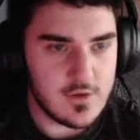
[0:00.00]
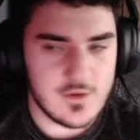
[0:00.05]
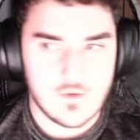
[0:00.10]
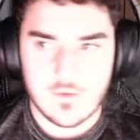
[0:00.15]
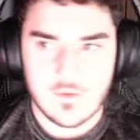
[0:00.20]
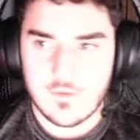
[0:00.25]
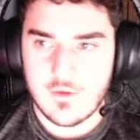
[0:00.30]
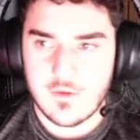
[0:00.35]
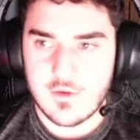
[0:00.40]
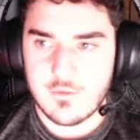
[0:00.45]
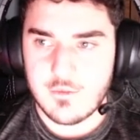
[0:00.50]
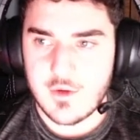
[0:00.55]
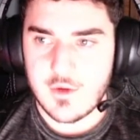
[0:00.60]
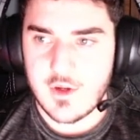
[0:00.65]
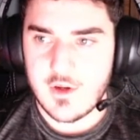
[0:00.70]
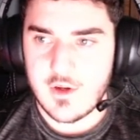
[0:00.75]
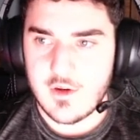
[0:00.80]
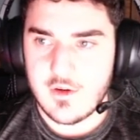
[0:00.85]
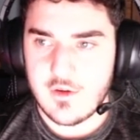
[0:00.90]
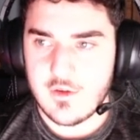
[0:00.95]
So 1
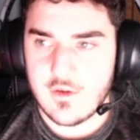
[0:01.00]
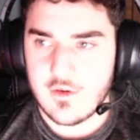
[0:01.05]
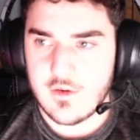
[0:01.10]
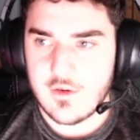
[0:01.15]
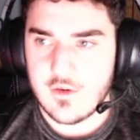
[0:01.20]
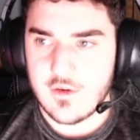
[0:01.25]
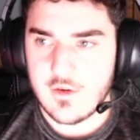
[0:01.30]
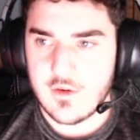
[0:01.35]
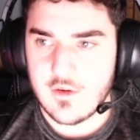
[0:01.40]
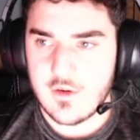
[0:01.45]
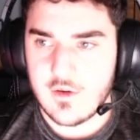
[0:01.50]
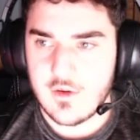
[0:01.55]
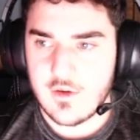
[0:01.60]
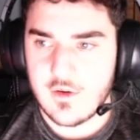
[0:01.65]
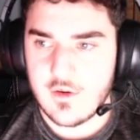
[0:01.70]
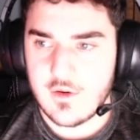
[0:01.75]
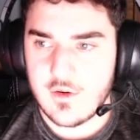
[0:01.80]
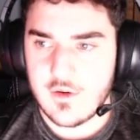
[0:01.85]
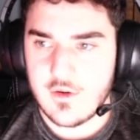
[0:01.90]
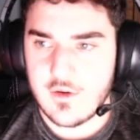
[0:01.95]
pound,
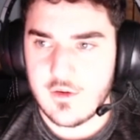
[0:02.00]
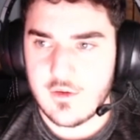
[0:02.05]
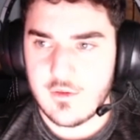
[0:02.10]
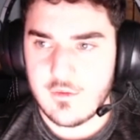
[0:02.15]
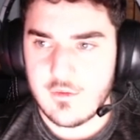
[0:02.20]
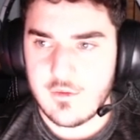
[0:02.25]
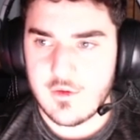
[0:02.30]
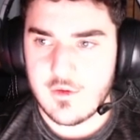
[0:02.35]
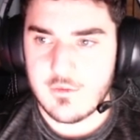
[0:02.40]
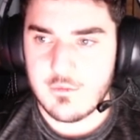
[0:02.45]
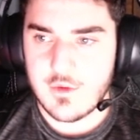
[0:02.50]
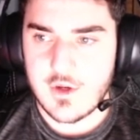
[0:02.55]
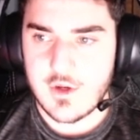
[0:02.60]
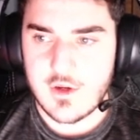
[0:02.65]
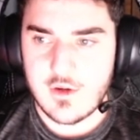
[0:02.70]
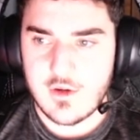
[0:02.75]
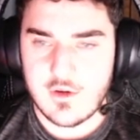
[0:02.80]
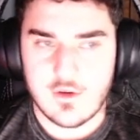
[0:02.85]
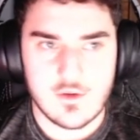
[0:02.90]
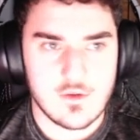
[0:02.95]
1
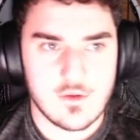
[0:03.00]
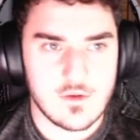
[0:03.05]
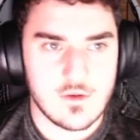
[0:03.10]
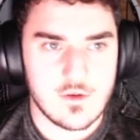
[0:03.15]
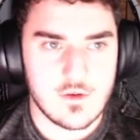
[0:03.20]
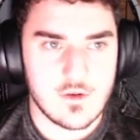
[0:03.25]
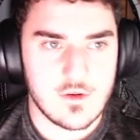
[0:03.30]
pound.